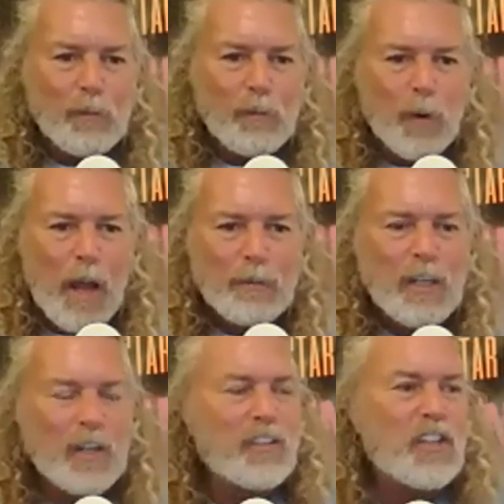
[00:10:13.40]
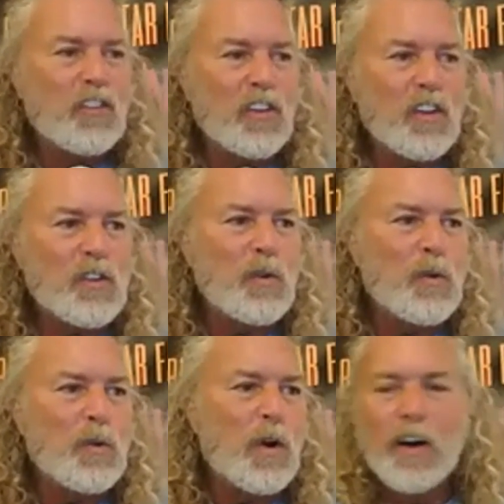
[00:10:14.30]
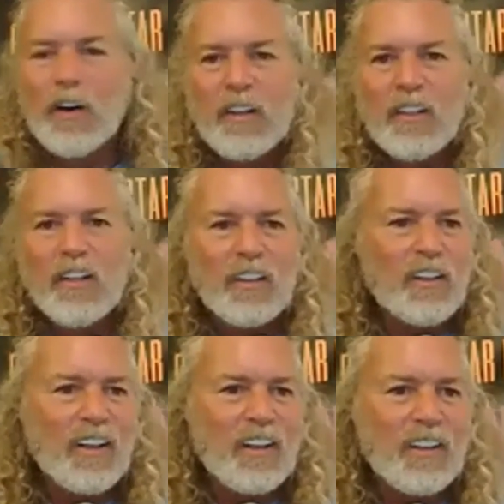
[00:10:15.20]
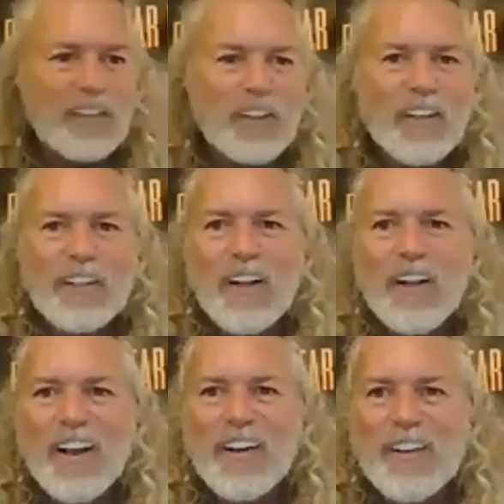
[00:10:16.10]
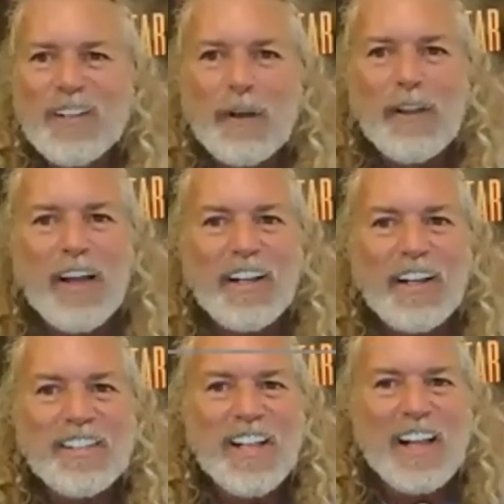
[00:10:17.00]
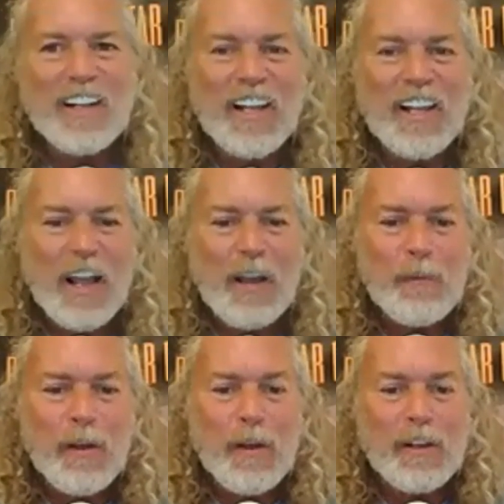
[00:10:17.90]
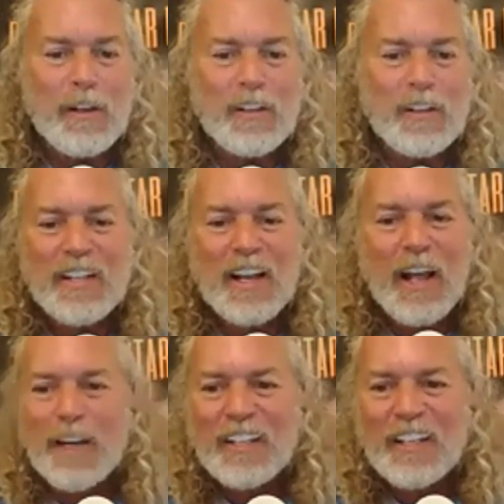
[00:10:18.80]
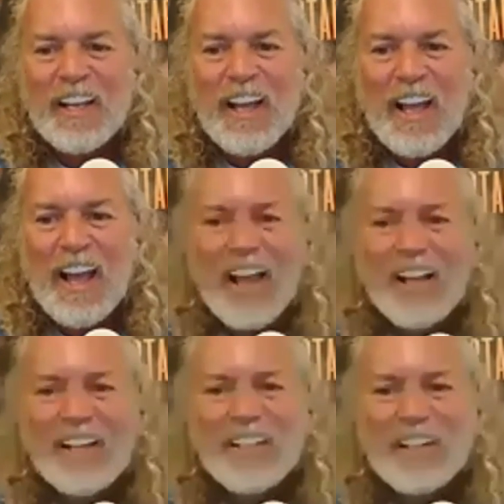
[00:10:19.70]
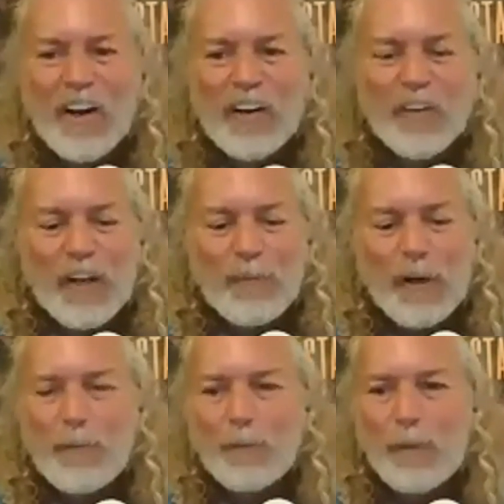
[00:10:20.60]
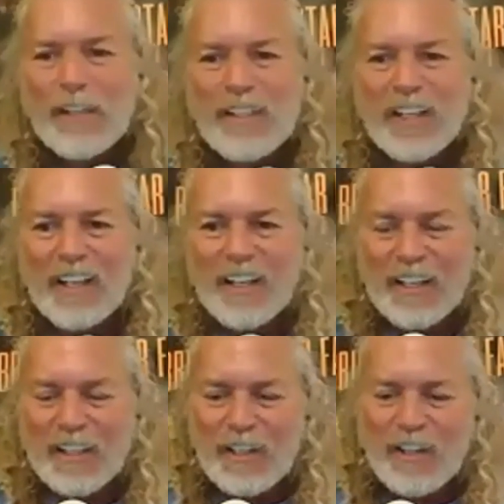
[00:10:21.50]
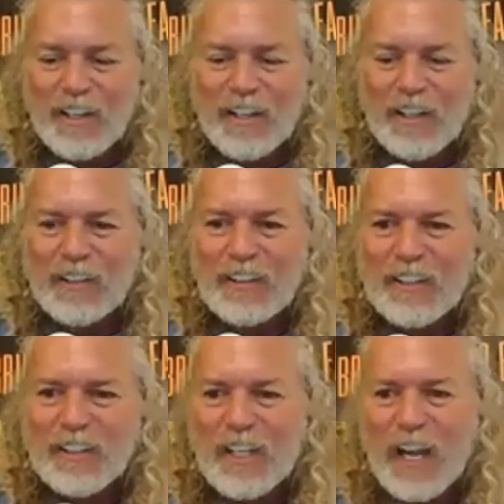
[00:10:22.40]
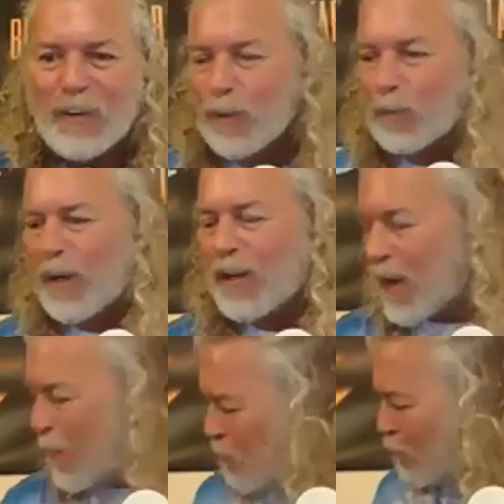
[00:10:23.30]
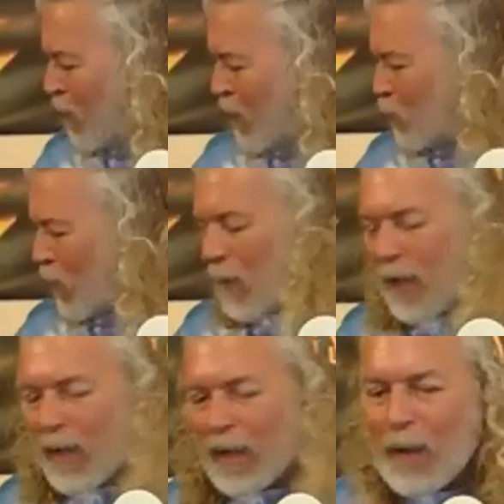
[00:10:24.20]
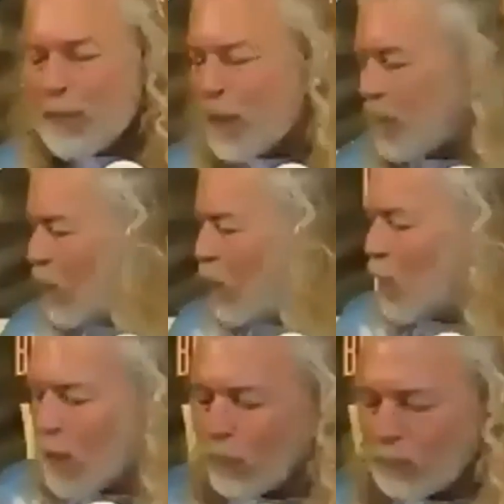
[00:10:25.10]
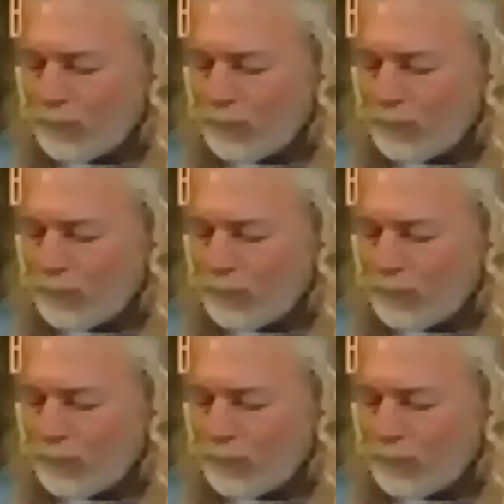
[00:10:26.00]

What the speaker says: blue appetite, just for those who are looking how to spell that, it's not appetite as in hungry, but I'm pasting it into the chat room right now. Just want to make a comment though about